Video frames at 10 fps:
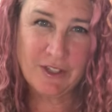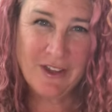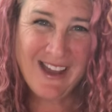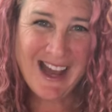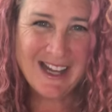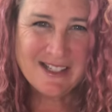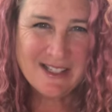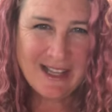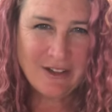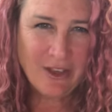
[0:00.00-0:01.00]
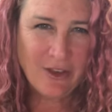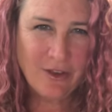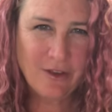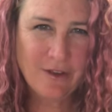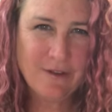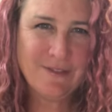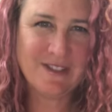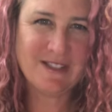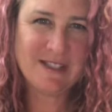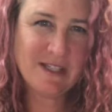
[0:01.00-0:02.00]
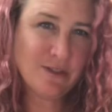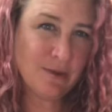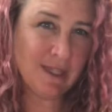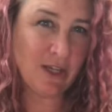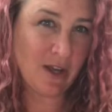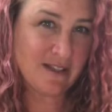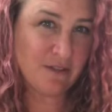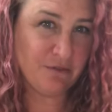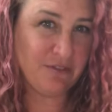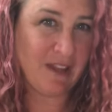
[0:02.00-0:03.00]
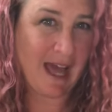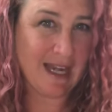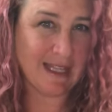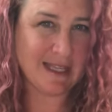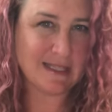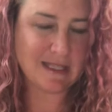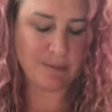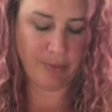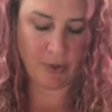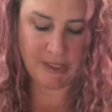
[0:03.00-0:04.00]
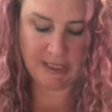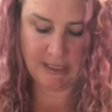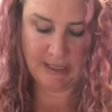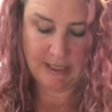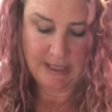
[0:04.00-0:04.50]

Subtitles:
You know, it hugs our curves. It sits really nice and flat against the body.